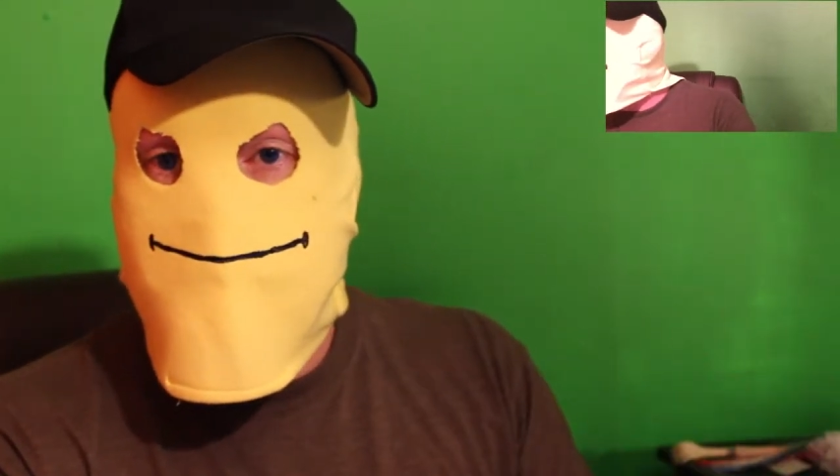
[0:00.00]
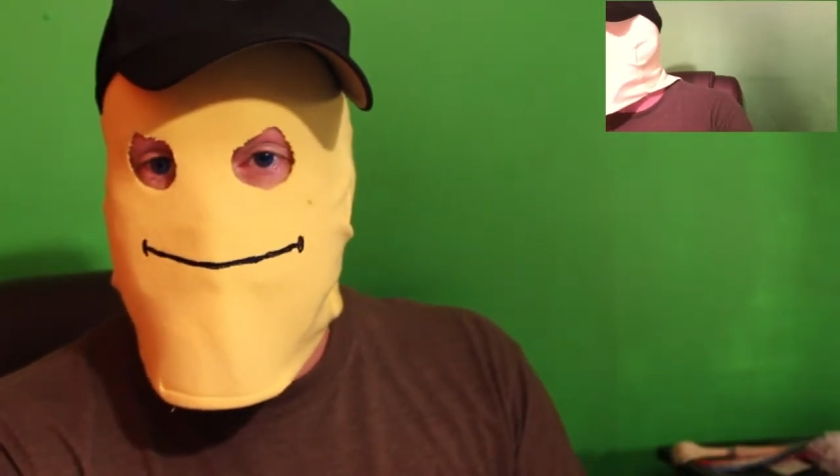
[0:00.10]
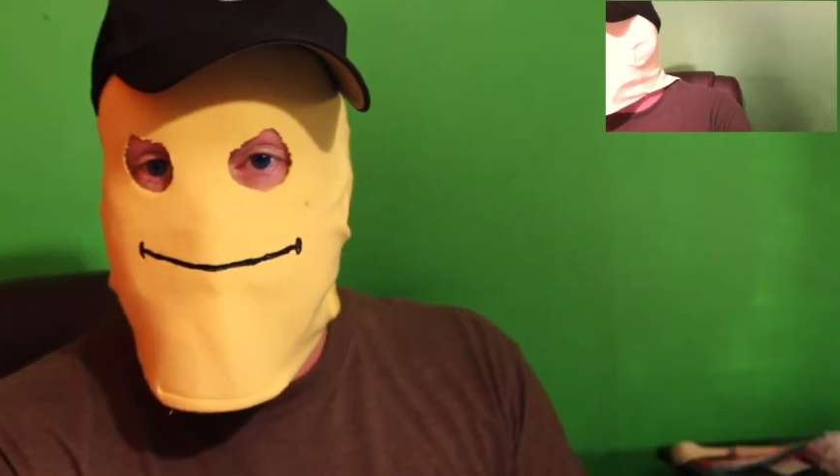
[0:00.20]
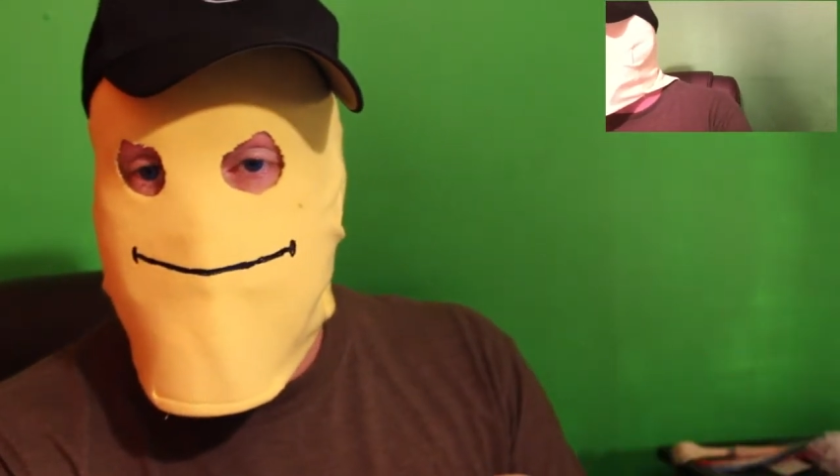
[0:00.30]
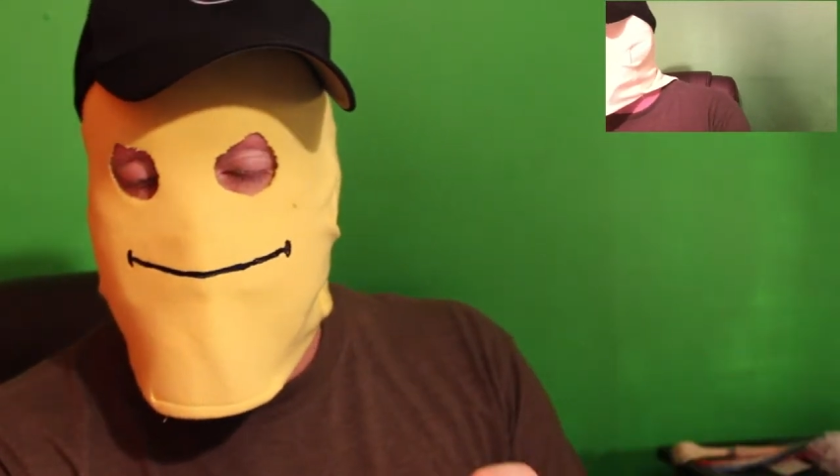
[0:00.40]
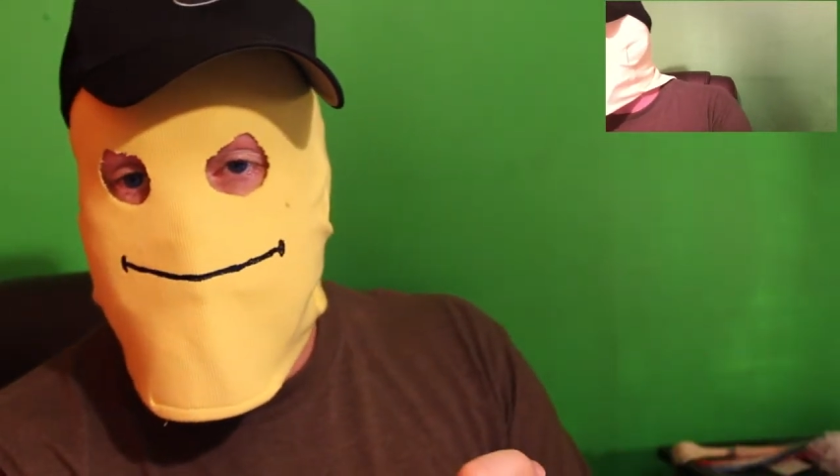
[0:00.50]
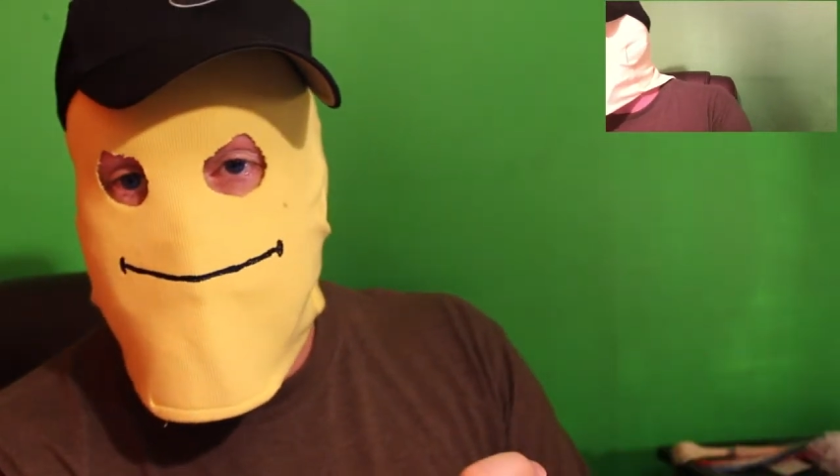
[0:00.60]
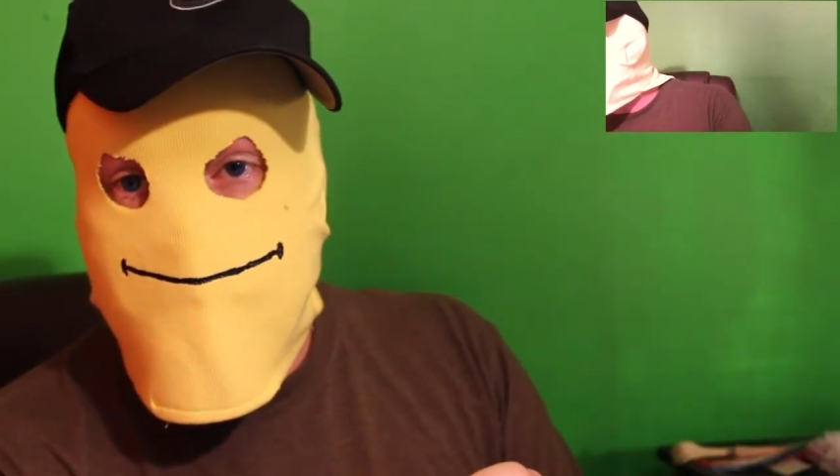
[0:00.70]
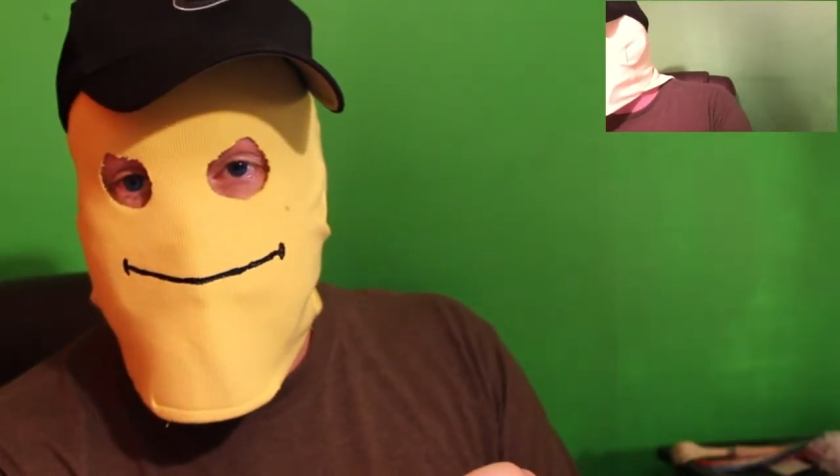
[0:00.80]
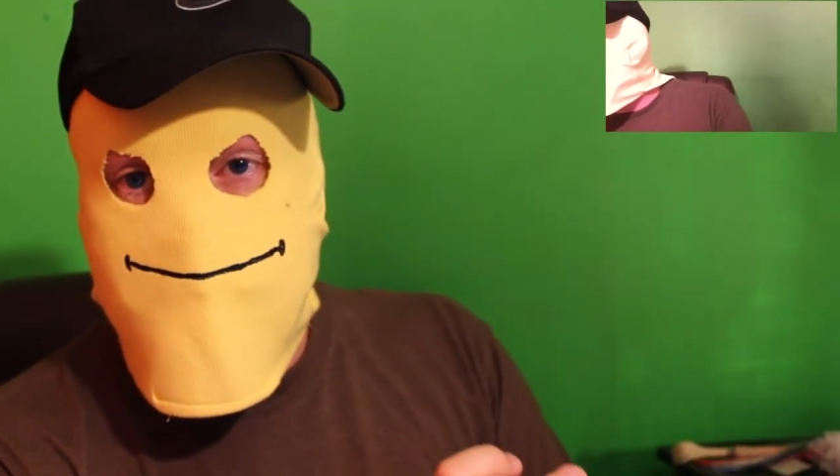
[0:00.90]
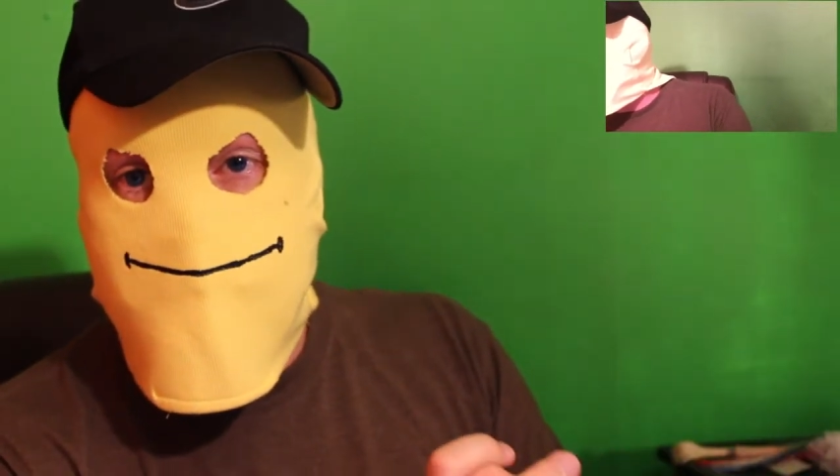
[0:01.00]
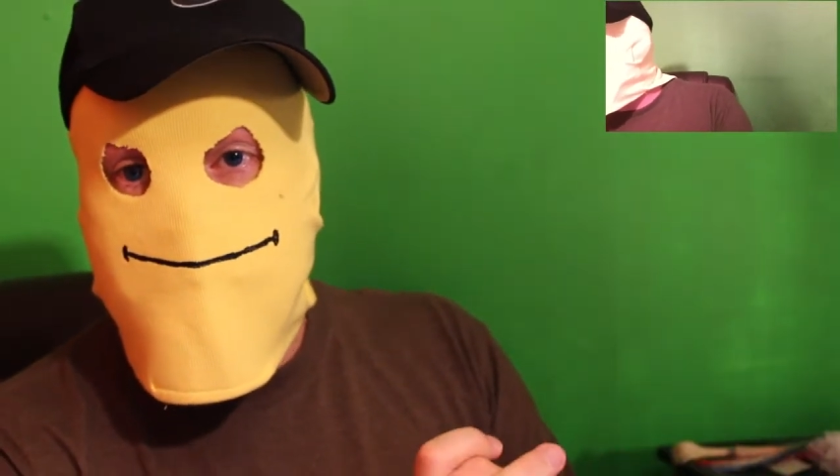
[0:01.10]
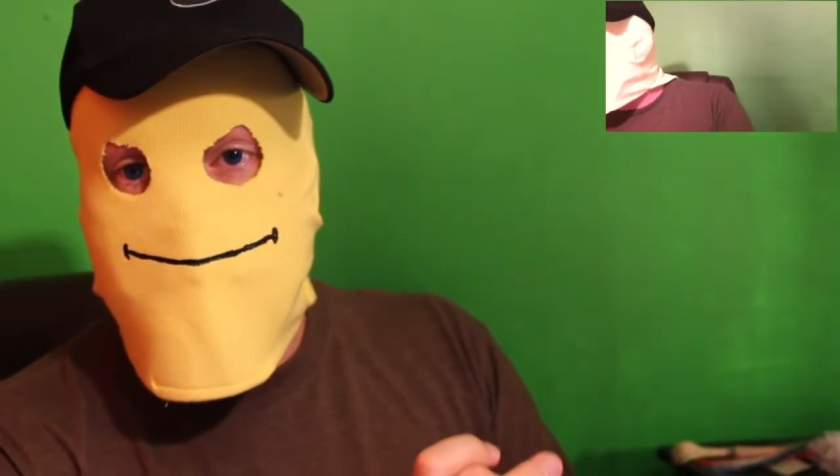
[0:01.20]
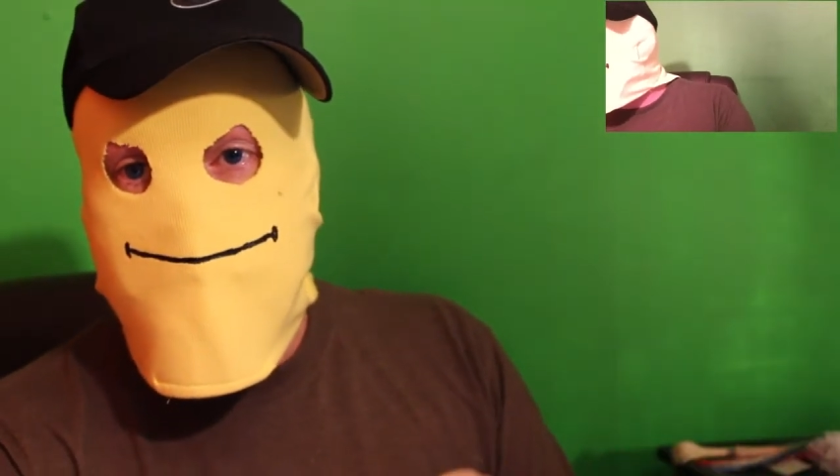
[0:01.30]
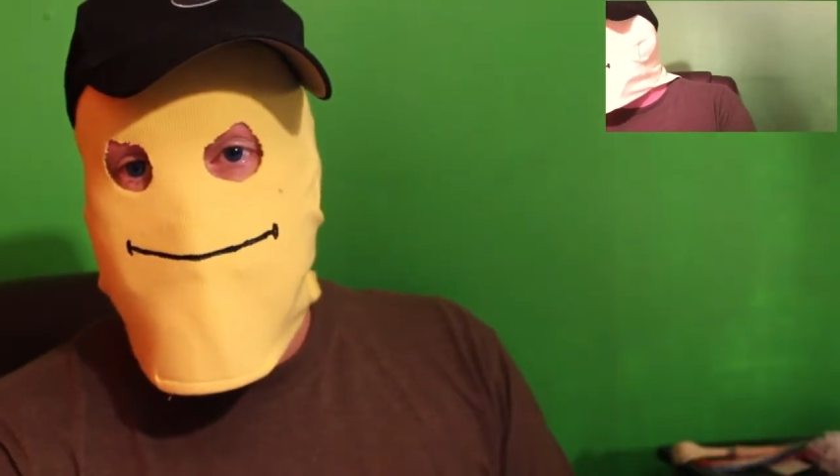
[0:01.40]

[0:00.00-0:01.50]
being streamed live.